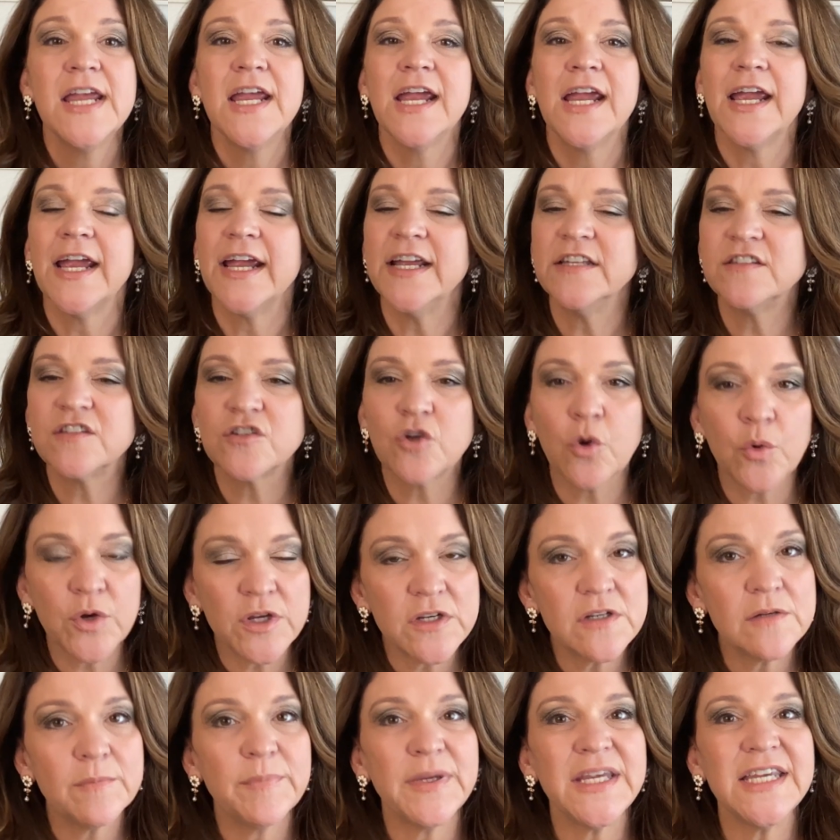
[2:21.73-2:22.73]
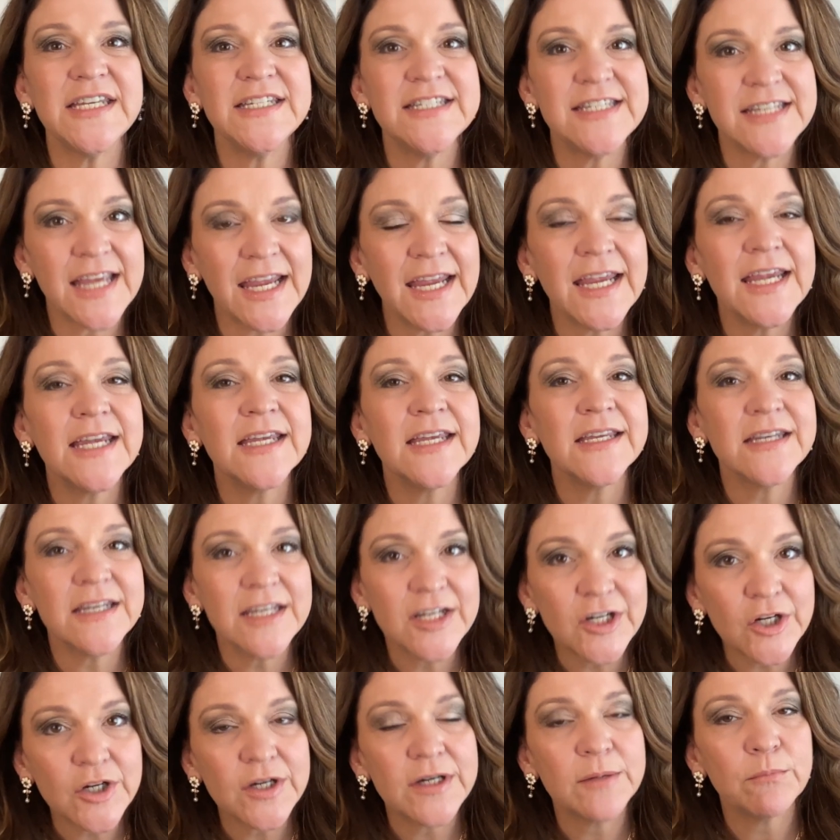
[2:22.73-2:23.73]
it's going to be dang
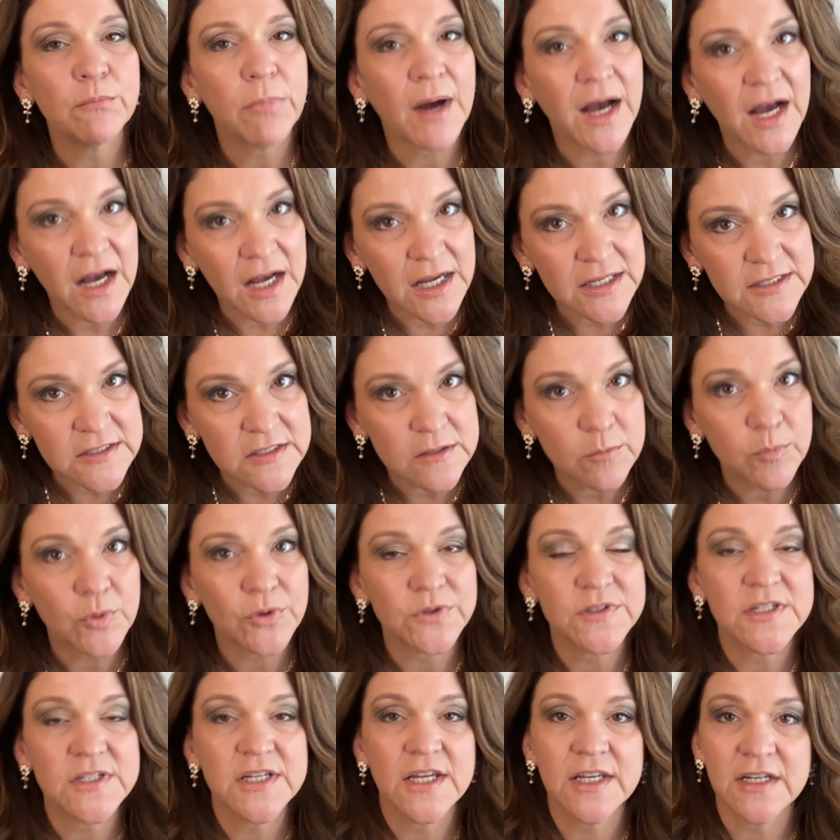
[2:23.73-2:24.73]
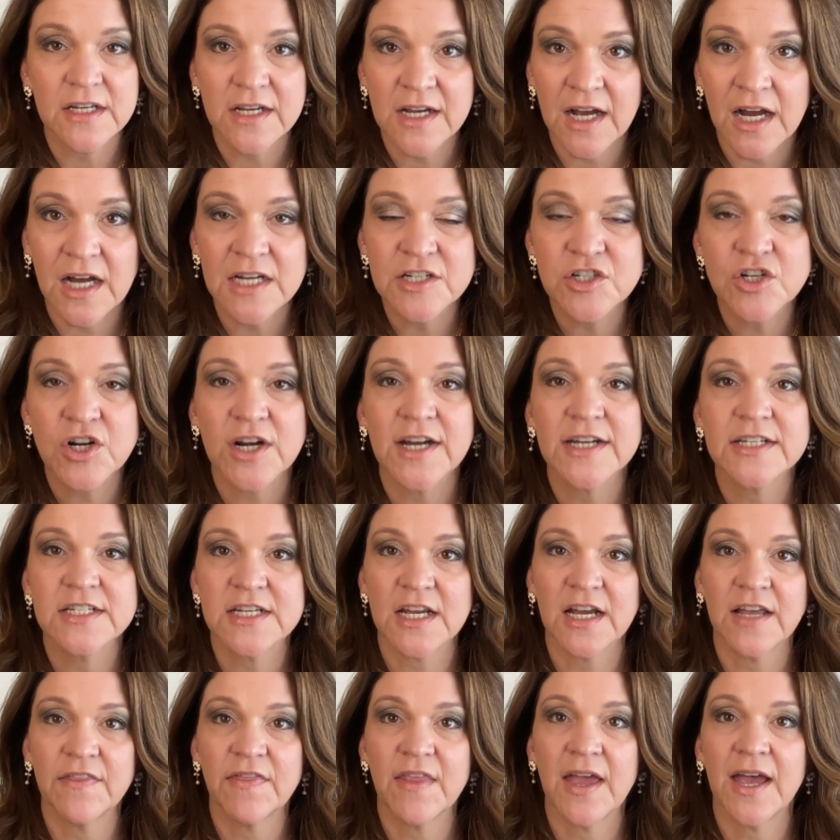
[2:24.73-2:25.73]
near impossible to get a contract
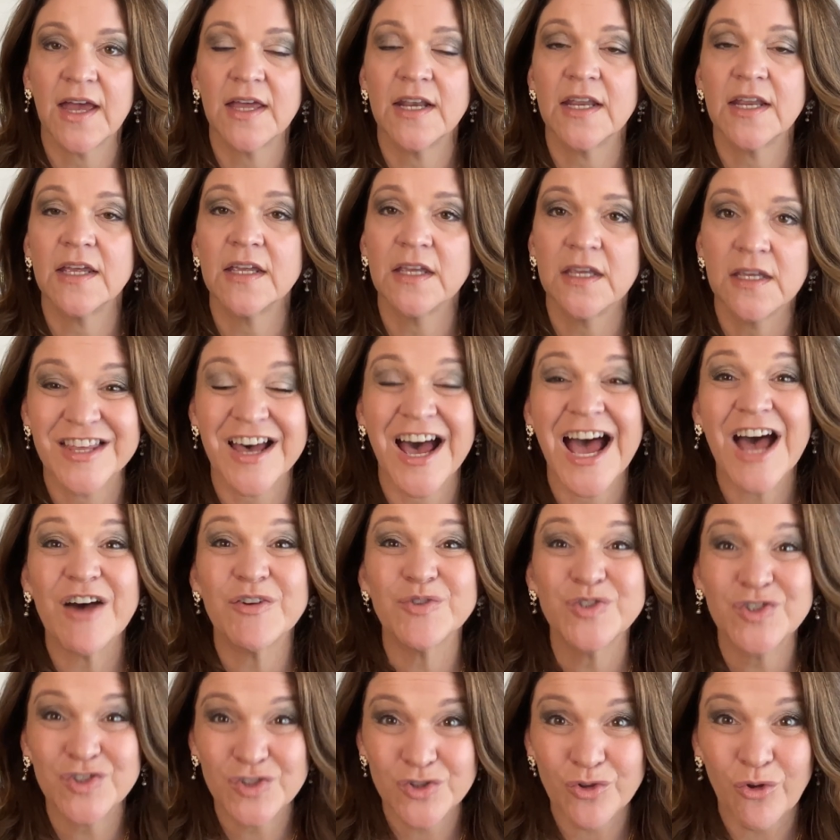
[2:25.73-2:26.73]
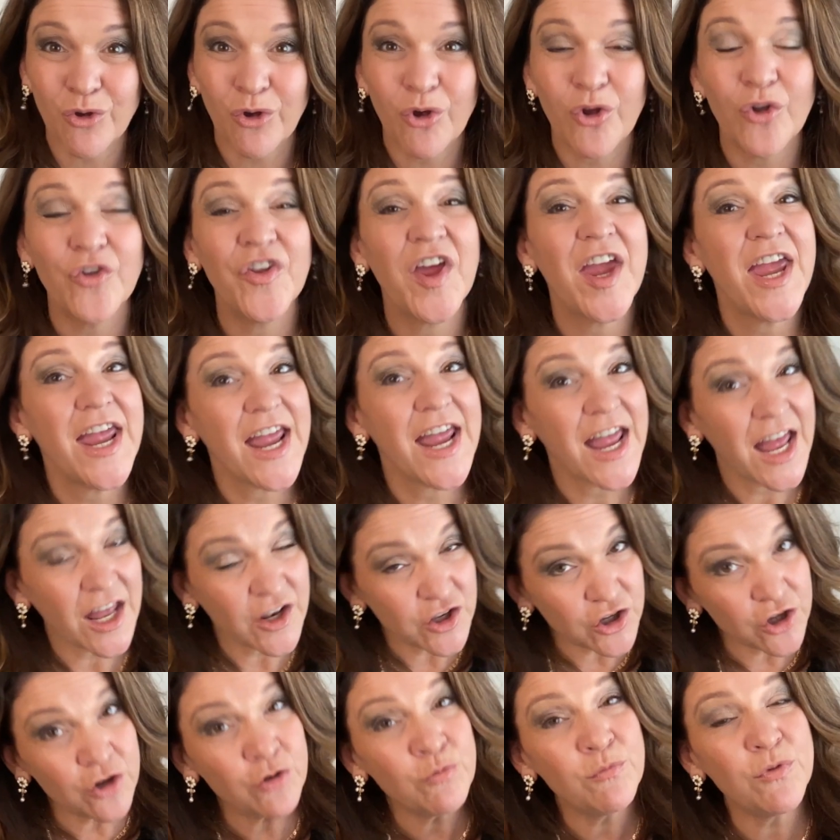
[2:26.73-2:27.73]
on that and get house sold and
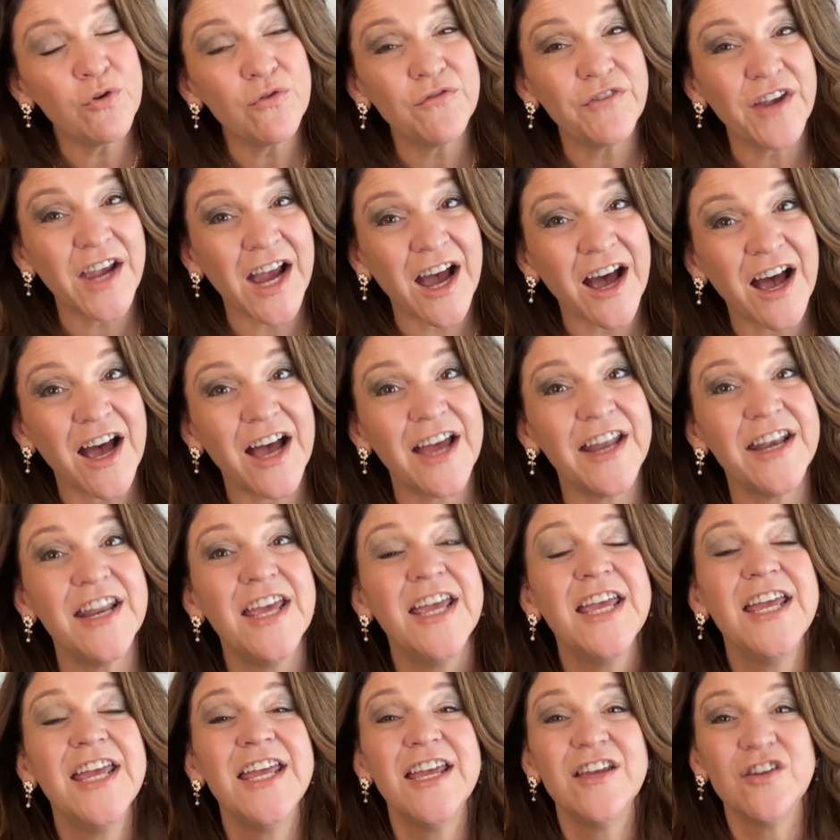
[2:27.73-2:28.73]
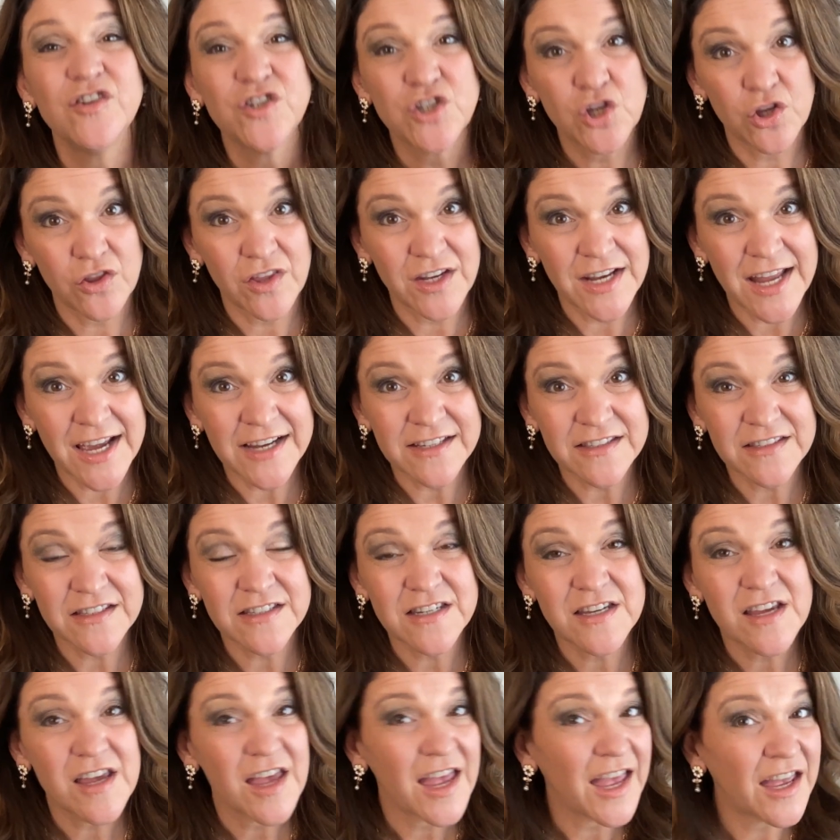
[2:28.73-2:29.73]
you moving on to the next
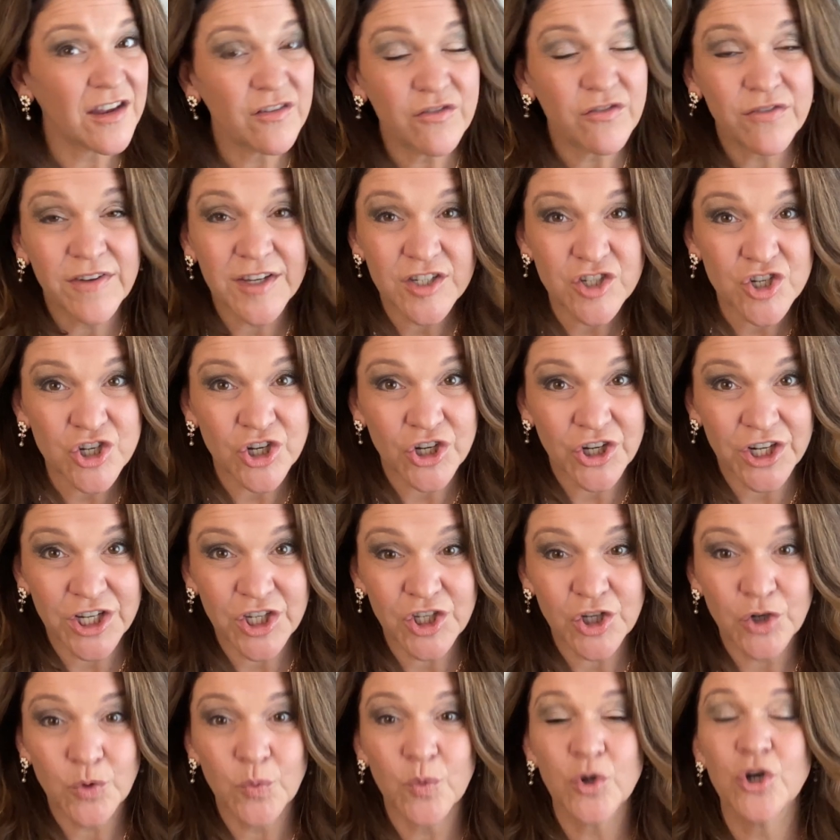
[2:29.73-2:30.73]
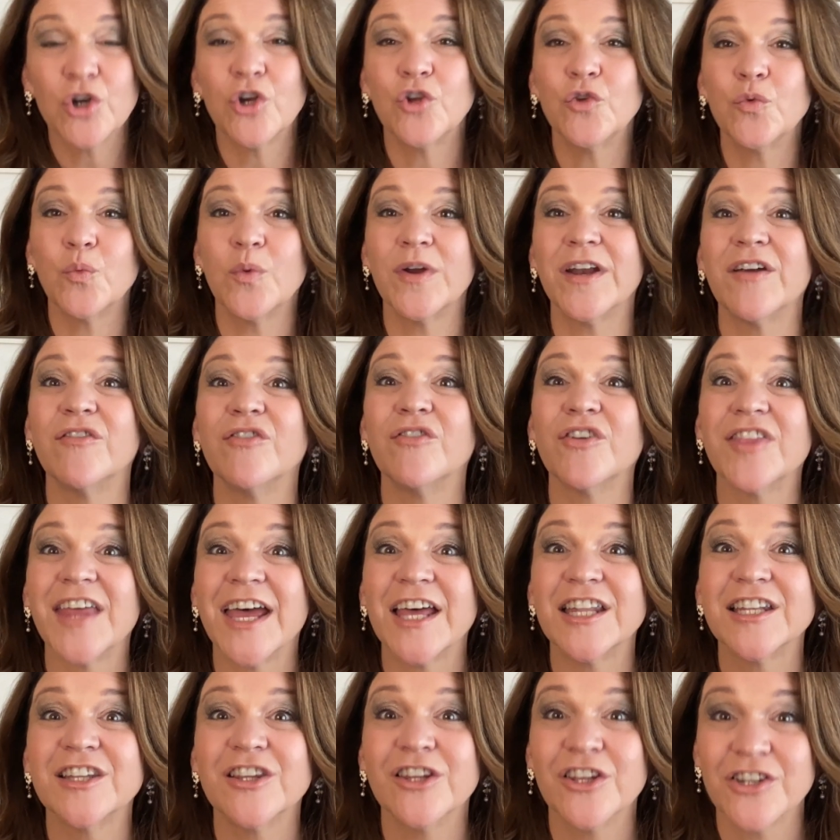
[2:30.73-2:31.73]
adventure in your world, whatever
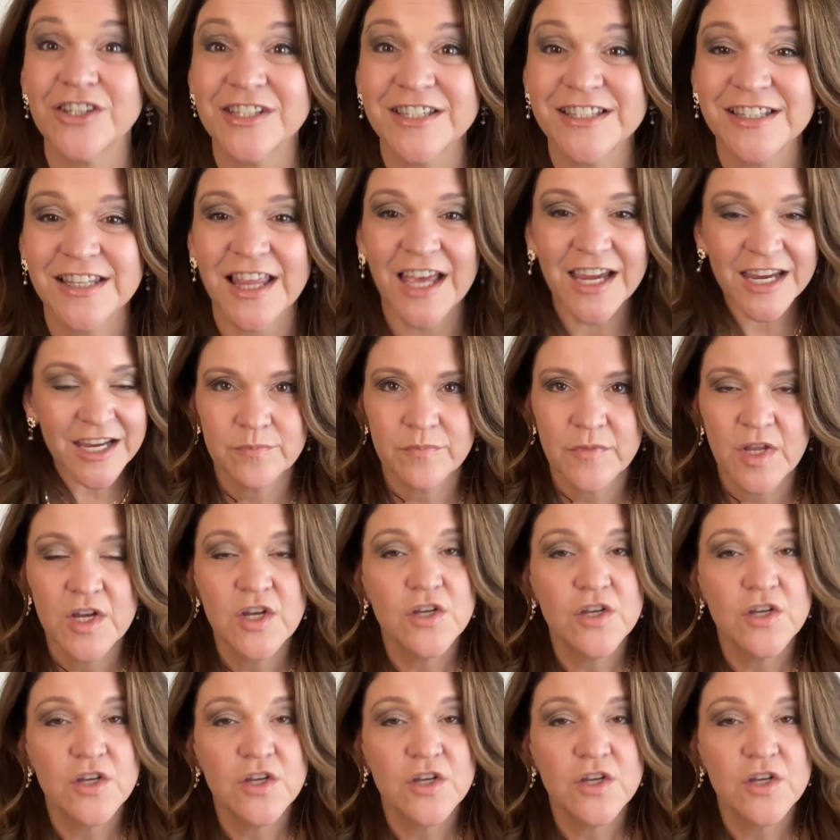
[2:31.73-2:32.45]
that looks like.